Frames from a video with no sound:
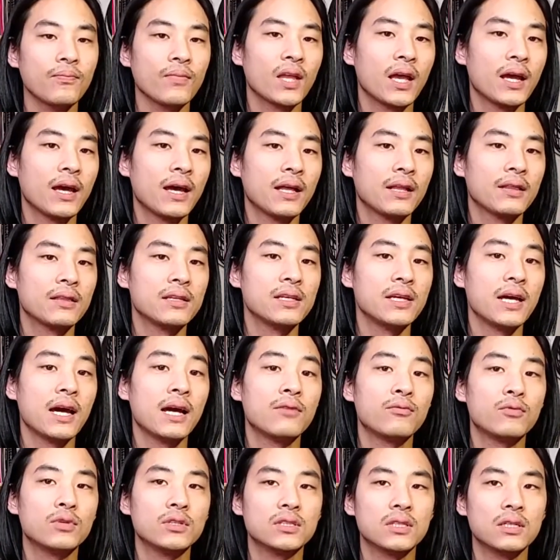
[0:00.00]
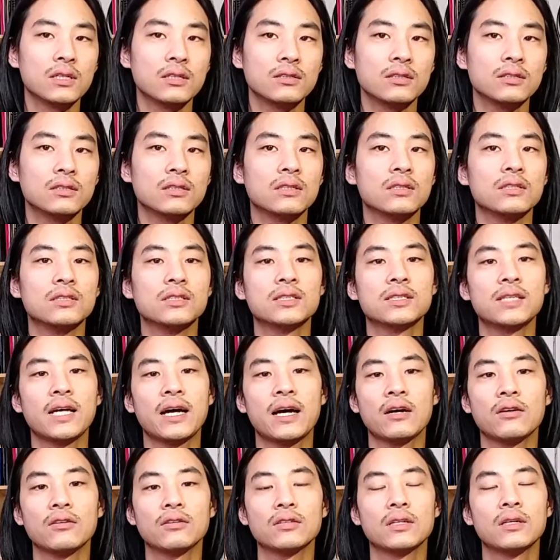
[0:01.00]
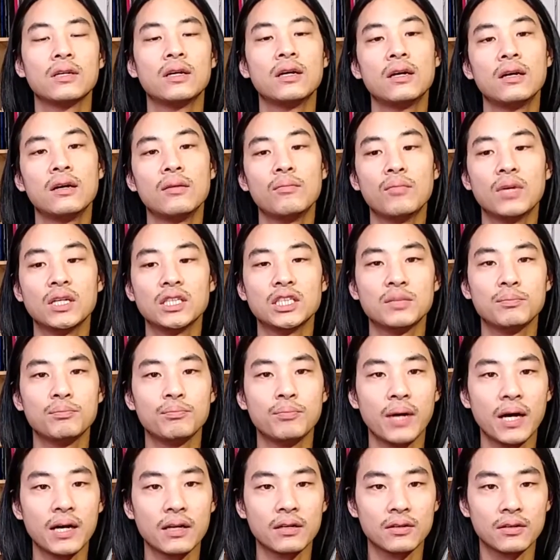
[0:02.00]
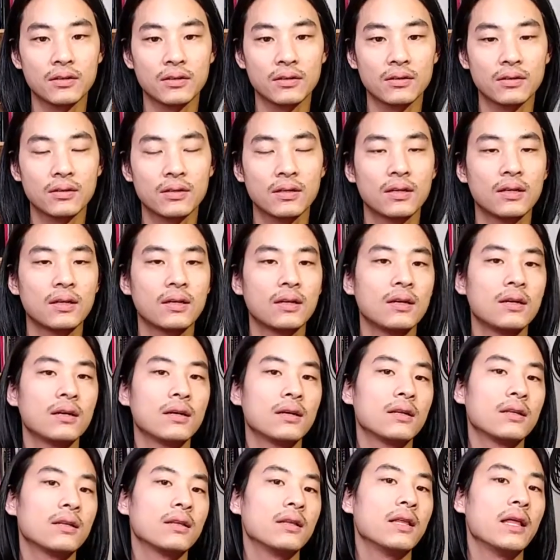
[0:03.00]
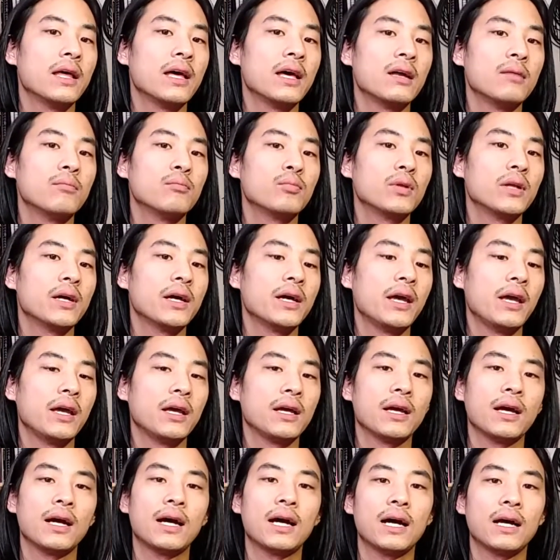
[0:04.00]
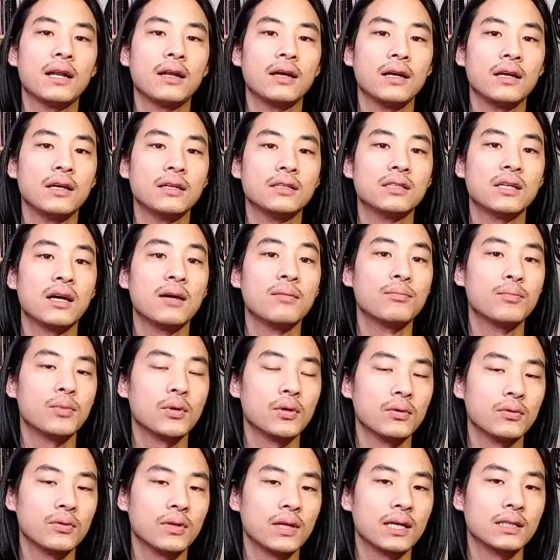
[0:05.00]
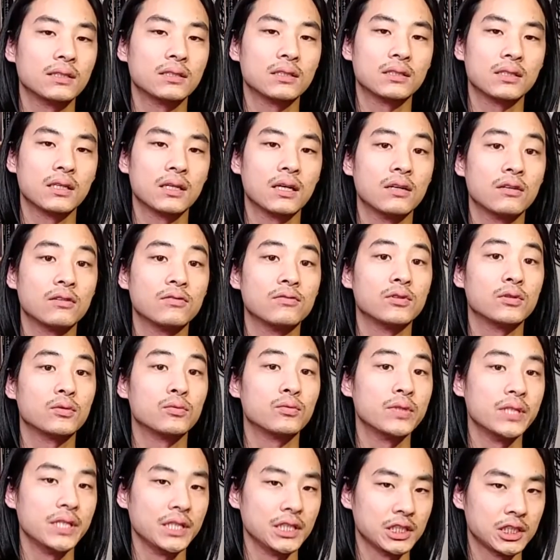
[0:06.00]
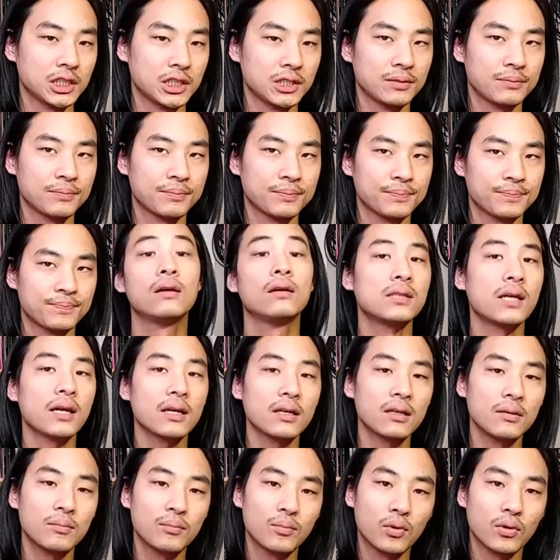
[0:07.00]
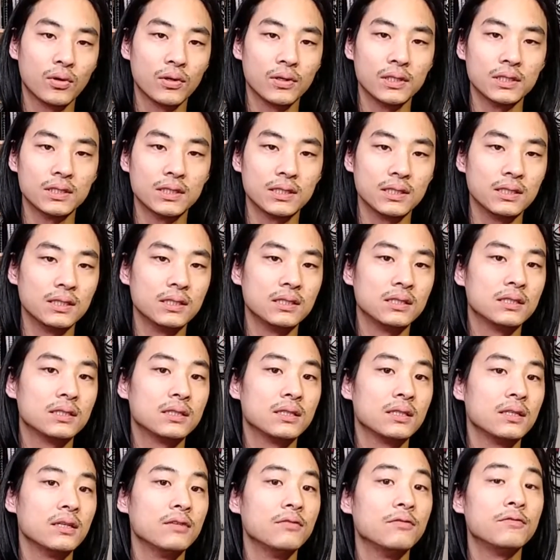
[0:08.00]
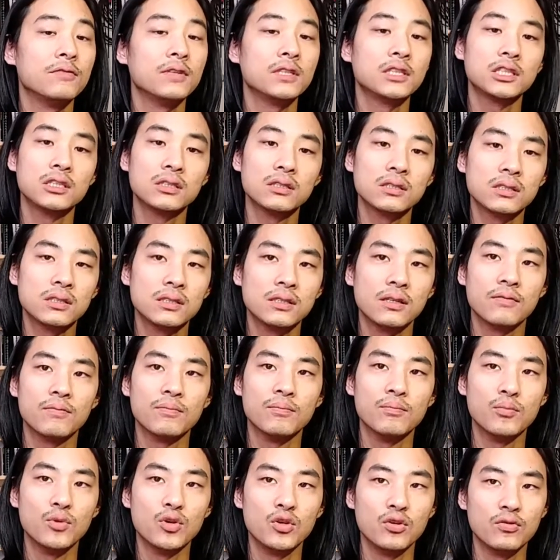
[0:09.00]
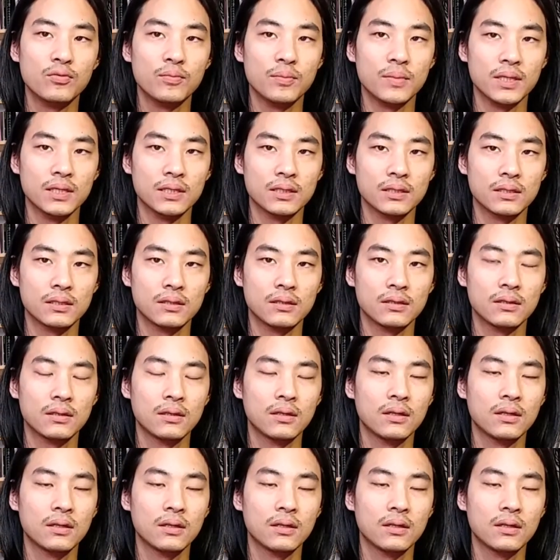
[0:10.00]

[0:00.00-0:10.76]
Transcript: and the end result is going to sound much better than playing at a tempo that's out of your reach. Second point is efficiency of movement,